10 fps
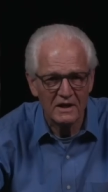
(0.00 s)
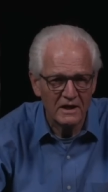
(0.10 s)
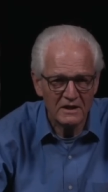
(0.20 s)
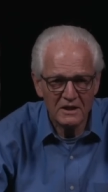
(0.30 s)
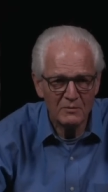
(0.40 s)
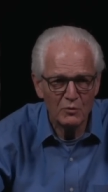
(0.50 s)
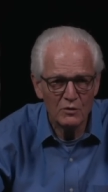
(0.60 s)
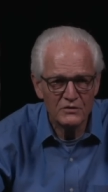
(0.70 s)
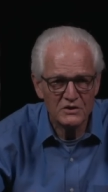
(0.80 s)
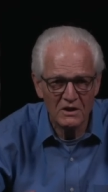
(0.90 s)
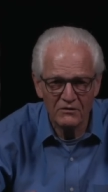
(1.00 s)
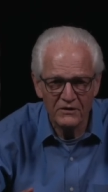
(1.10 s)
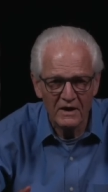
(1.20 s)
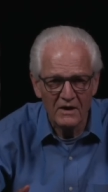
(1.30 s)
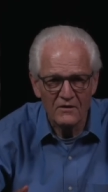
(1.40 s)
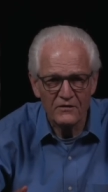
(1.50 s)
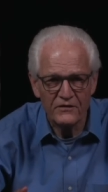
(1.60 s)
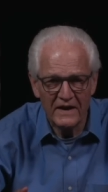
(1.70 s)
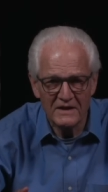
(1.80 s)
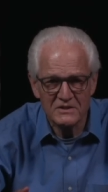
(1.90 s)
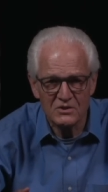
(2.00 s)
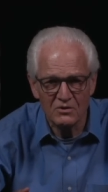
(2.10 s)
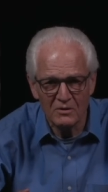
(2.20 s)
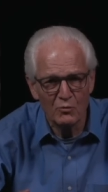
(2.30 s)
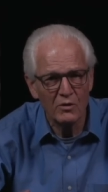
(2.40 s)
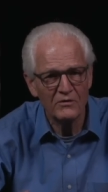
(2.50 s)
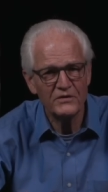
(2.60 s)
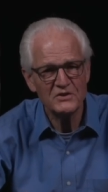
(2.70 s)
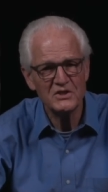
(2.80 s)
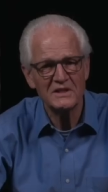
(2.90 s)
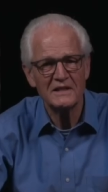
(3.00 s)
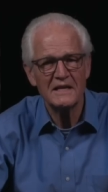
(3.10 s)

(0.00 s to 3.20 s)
It can move stuff faster and more efficiently,